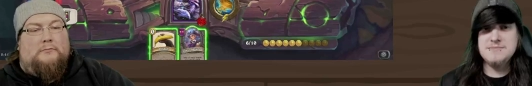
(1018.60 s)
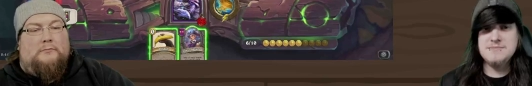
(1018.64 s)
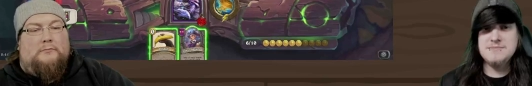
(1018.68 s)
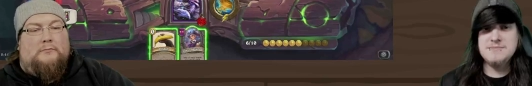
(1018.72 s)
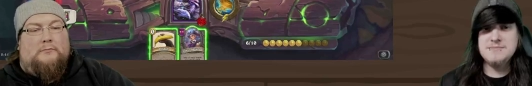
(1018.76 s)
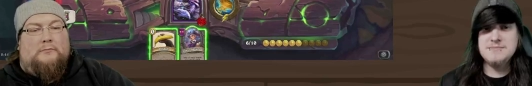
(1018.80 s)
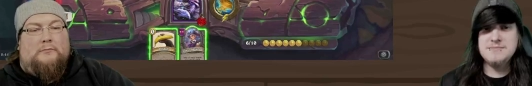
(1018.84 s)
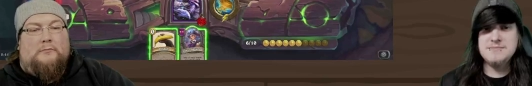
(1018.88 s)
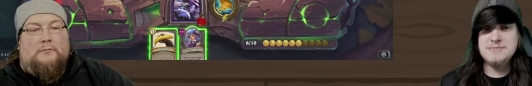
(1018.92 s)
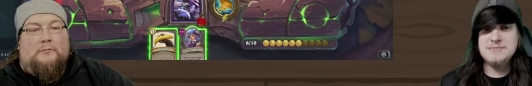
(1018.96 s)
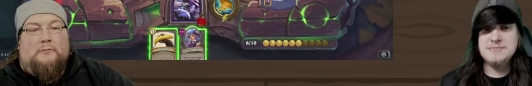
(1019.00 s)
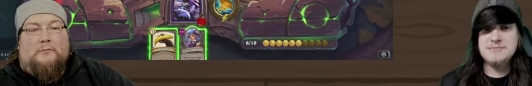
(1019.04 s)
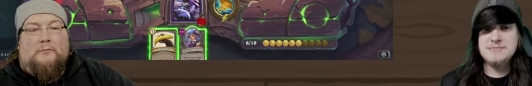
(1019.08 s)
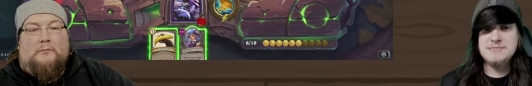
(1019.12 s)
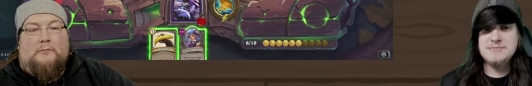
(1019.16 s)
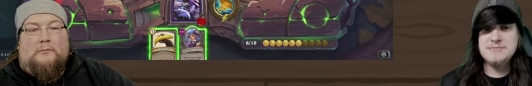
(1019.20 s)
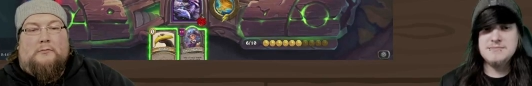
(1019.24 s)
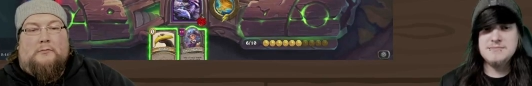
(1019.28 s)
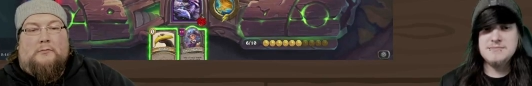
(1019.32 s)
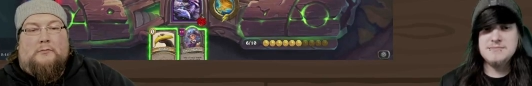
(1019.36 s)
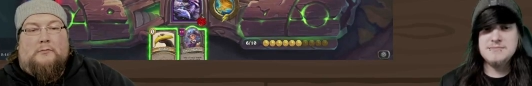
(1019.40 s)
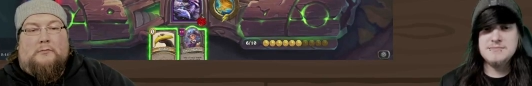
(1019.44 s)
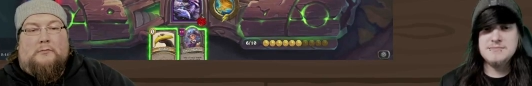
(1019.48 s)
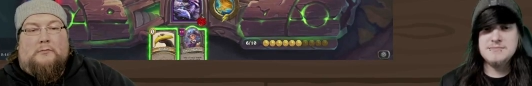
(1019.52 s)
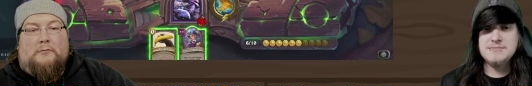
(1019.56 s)

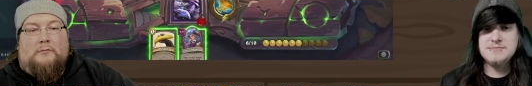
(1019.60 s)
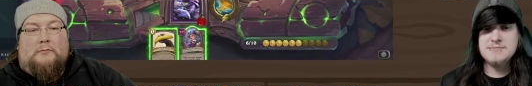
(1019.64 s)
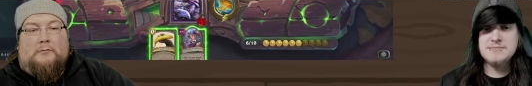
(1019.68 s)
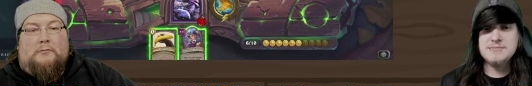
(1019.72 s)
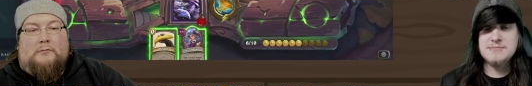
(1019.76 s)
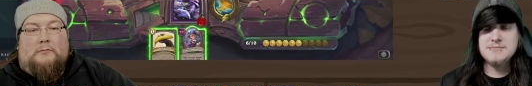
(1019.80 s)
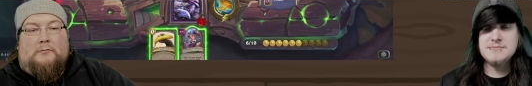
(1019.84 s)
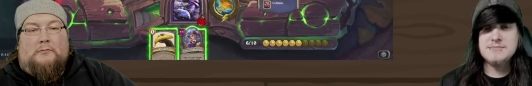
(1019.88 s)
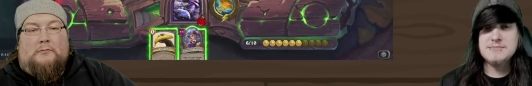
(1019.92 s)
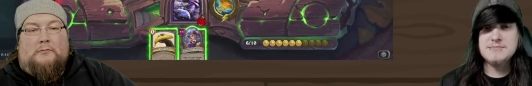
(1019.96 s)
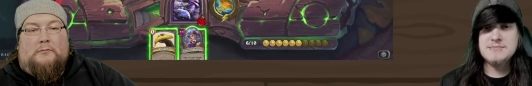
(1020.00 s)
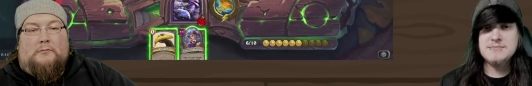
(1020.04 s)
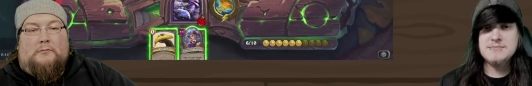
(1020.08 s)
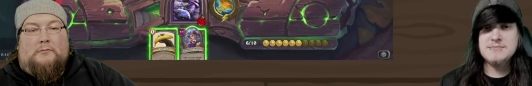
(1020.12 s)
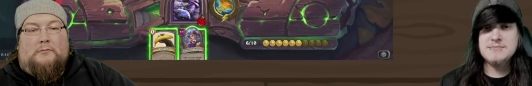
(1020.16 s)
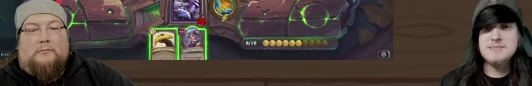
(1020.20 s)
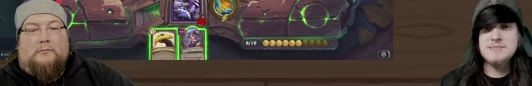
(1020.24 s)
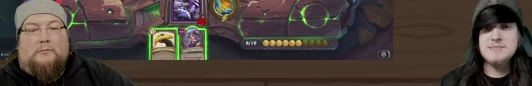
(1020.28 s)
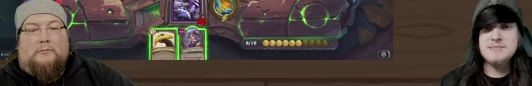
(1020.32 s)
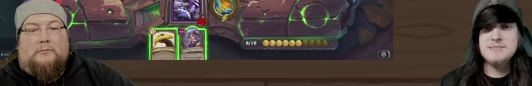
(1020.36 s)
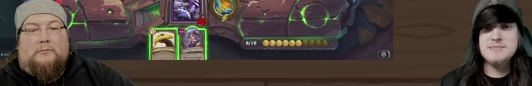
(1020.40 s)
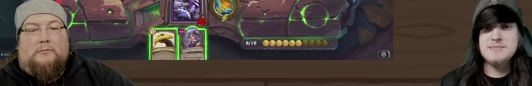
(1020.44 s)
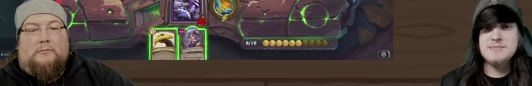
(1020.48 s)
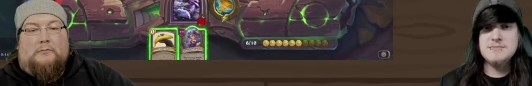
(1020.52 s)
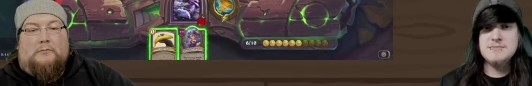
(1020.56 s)

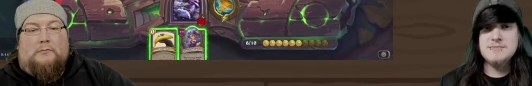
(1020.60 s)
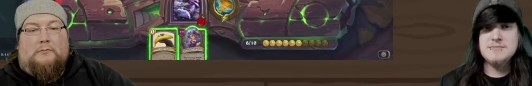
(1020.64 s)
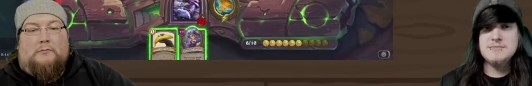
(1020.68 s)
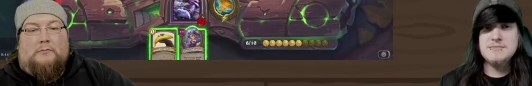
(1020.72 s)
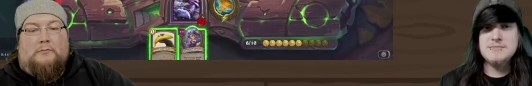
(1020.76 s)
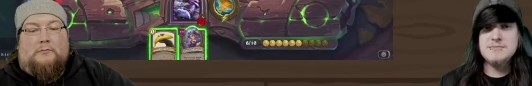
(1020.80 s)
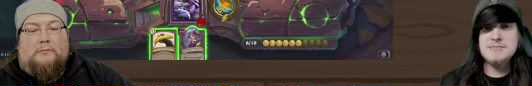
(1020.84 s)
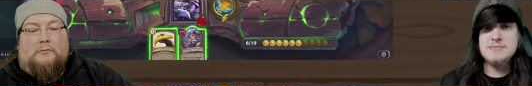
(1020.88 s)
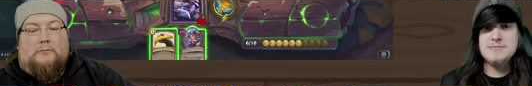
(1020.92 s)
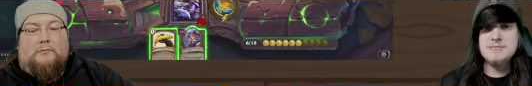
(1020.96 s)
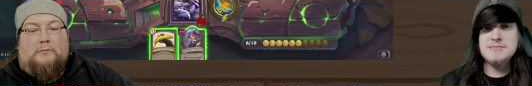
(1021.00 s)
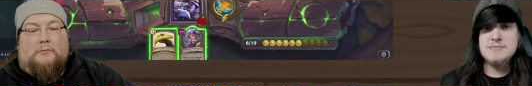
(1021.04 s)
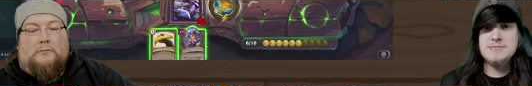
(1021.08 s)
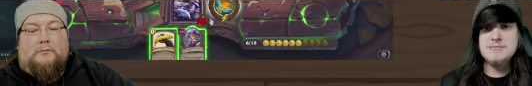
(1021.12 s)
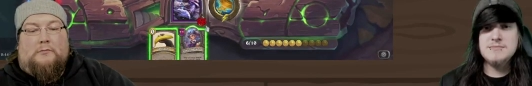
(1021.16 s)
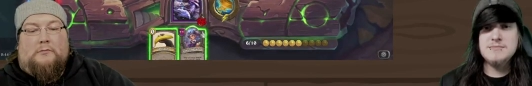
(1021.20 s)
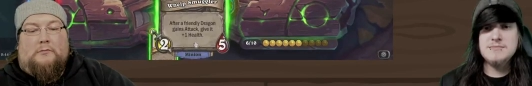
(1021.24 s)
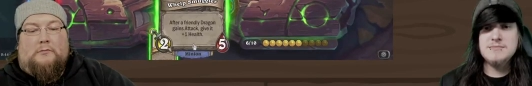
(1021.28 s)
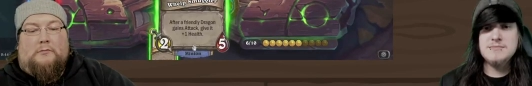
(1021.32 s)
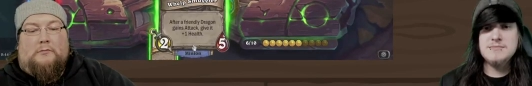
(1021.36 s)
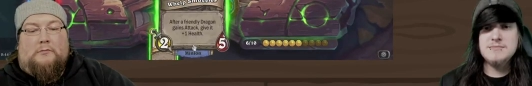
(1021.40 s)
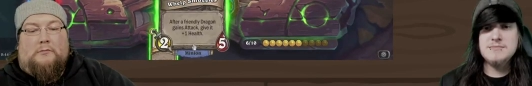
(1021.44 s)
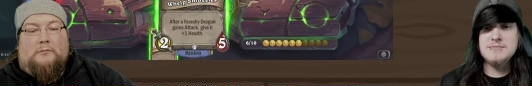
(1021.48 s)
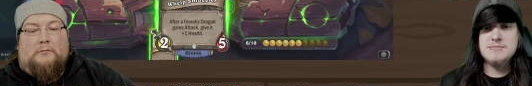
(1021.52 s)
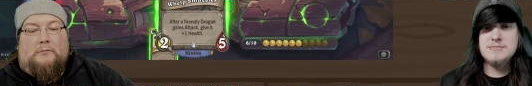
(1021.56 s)

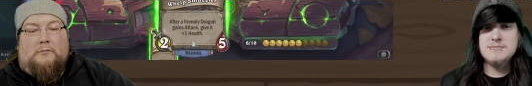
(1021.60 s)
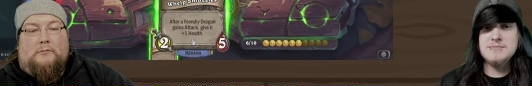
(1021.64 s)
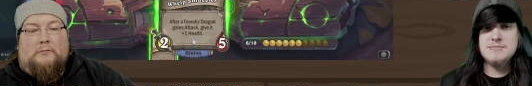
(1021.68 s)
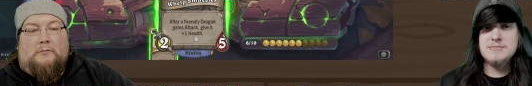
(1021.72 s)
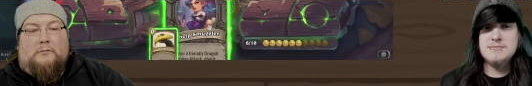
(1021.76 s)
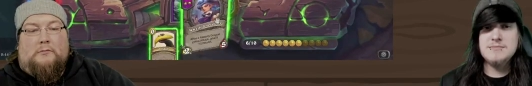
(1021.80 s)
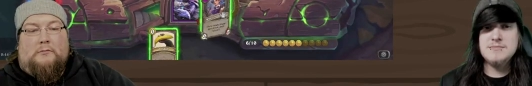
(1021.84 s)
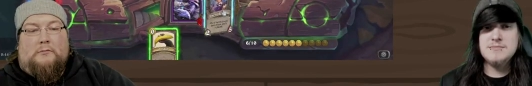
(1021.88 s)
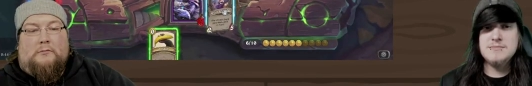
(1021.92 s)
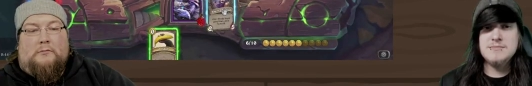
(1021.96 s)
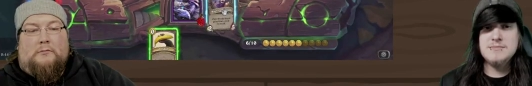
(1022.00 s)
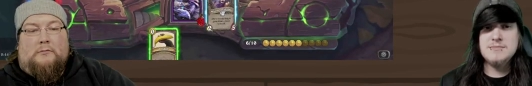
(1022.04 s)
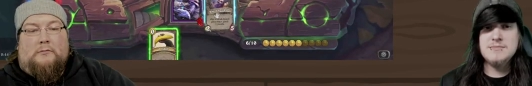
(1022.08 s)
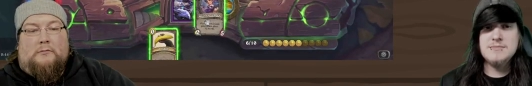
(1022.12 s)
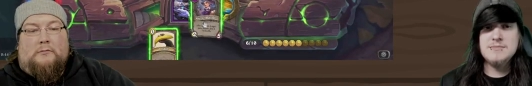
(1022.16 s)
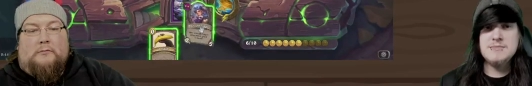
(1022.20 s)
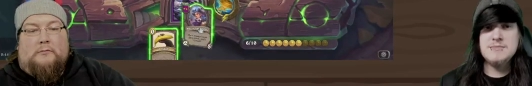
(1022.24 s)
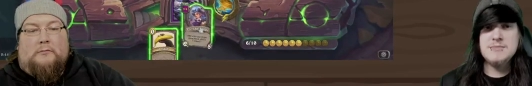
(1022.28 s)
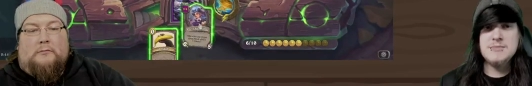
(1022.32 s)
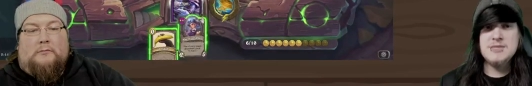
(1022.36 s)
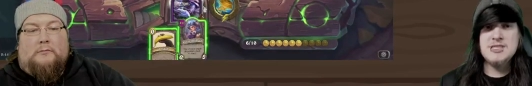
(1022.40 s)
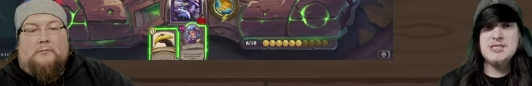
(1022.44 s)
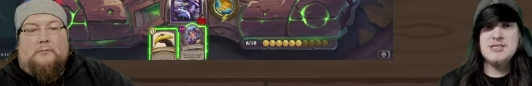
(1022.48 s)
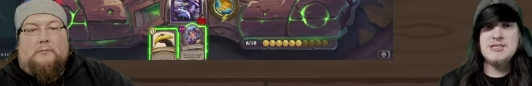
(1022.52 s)
Nothing is said.